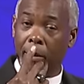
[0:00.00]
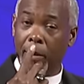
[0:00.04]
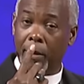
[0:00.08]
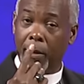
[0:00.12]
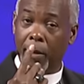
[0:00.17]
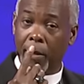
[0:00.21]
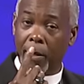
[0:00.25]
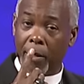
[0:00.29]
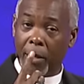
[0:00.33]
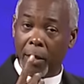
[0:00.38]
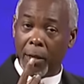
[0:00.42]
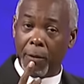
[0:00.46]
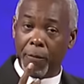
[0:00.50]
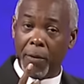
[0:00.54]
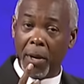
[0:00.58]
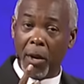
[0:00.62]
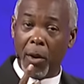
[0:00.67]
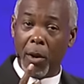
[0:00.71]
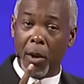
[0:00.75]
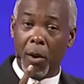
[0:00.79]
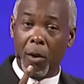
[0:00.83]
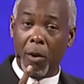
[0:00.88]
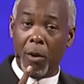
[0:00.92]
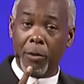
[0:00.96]
is that the very
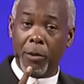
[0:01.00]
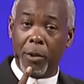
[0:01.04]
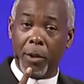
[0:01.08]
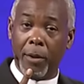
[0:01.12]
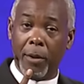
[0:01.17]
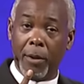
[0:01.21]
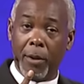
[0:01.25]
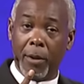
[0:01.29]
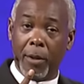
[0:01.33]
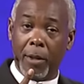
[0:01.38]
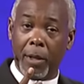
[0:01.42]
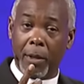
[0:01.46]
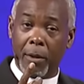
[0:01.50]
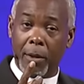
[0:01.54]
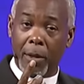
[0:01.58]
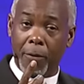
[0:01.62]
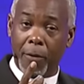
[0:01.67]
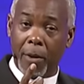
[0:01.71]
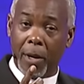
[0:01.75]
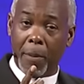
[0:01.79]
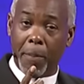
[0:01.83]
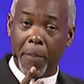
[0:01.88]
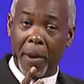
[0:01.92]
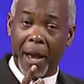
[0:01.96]
altar, that the
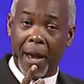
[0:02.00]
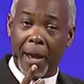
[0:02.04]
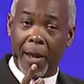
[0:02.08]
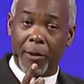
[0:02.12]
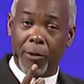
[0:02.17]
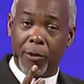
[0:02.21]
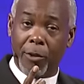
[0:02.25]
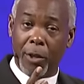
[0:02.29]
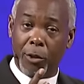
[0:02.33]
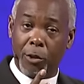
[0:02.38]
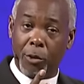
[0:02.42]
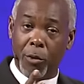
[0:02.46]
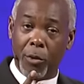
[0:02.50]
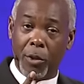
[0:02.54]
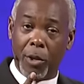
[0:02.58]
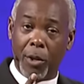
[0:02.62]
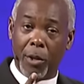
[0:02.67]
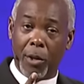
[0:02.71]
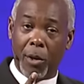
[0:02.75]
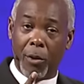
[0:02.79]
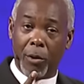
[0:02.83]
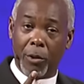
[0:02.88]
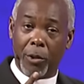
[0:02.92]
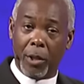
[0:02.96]
very past that you couldn't
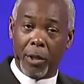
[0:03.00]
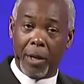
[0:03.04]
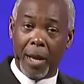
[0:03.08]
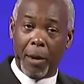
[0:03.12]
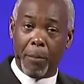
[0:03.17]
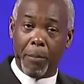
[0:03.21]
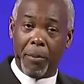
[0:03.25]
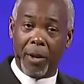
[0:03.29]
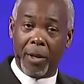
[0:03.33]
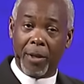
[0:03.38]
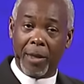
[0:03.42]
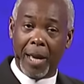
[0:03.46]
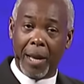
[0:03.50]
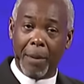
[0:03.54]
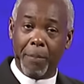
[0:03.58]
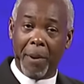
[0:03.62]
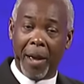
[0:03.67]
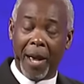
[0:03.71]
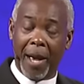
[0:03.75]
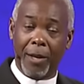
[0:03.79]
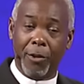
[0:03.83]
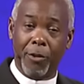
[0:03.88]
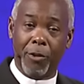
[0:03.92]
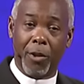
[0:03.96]
alter, now bring that
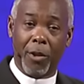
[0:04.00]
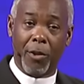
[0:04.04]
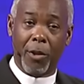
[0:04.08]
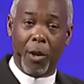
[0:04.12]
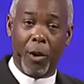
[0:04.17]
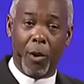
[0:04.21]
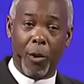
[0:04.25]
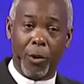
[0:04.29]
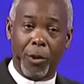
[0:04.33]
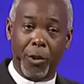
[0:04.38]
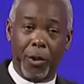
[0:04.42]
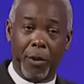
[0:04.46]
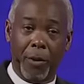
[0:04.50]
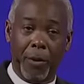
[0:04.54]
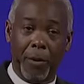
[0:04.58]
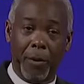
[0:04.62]
past to the altar.